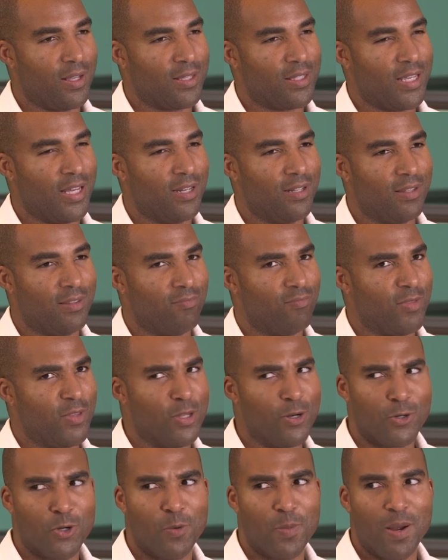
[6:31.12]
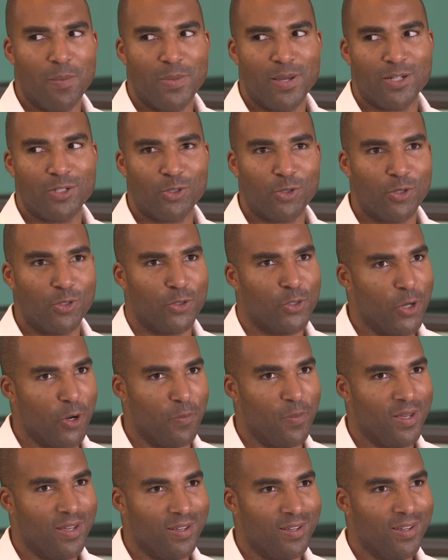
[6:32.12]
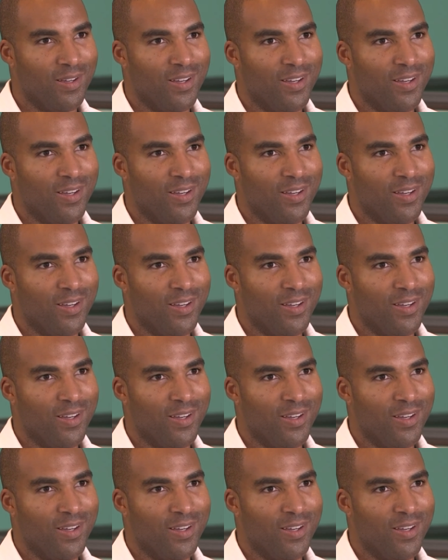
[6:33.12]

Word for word: I said, you don't know my mentor, you know me?